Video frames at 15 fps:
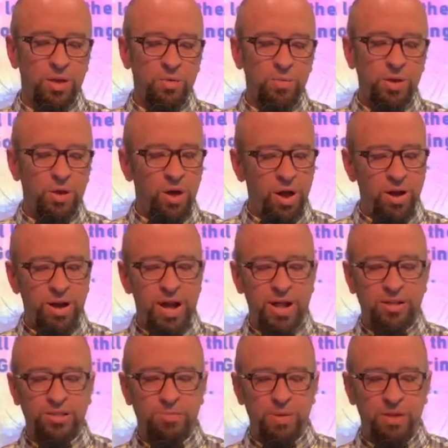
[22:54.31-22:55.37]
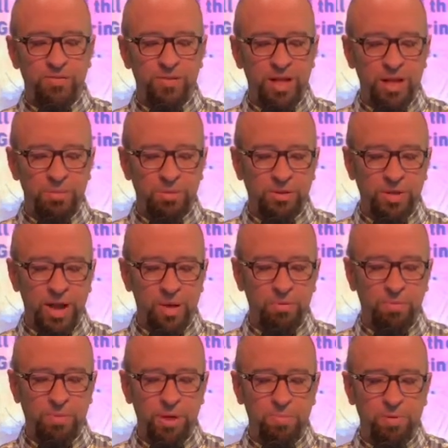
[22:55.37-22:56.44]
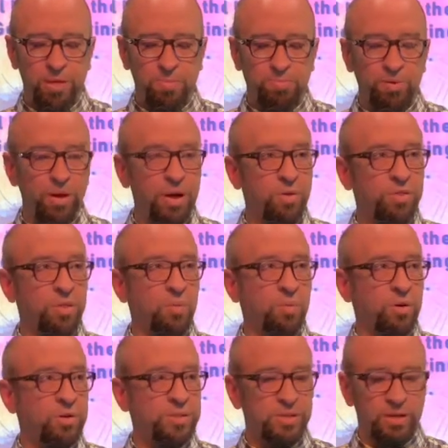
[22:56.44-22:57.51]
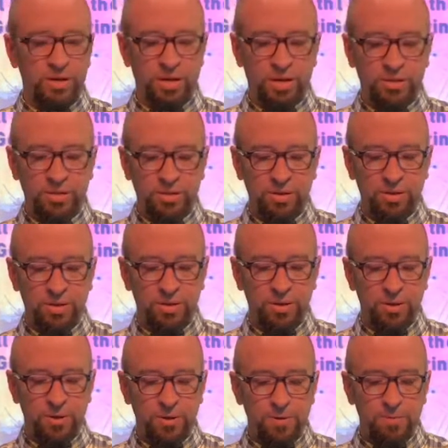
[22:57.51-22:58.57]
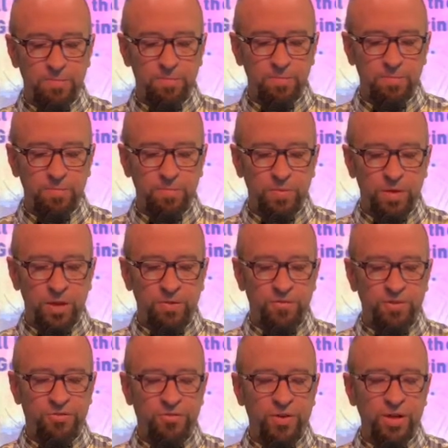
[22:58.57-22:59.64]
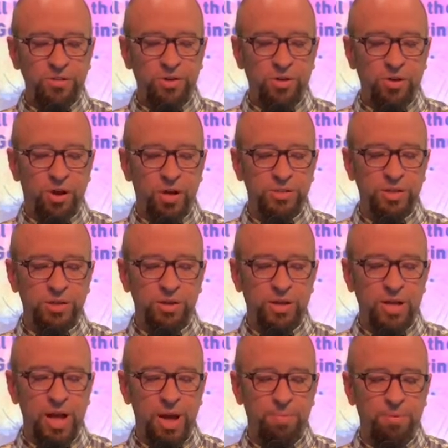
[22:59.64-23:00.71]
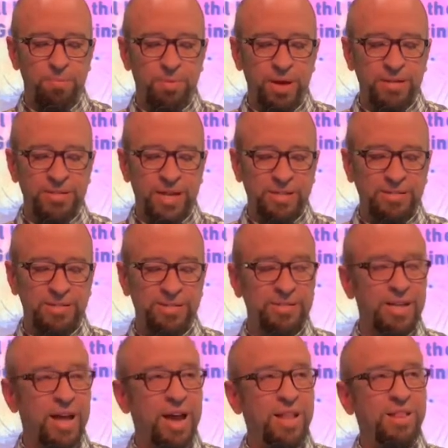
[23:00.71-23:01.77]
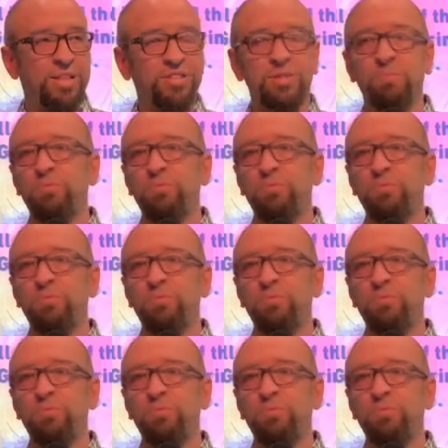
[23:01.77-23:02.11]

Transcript: We ought not spend valuable time with people that bring out the worst in us. If your friends are causing you to compromise, that's a sign that you're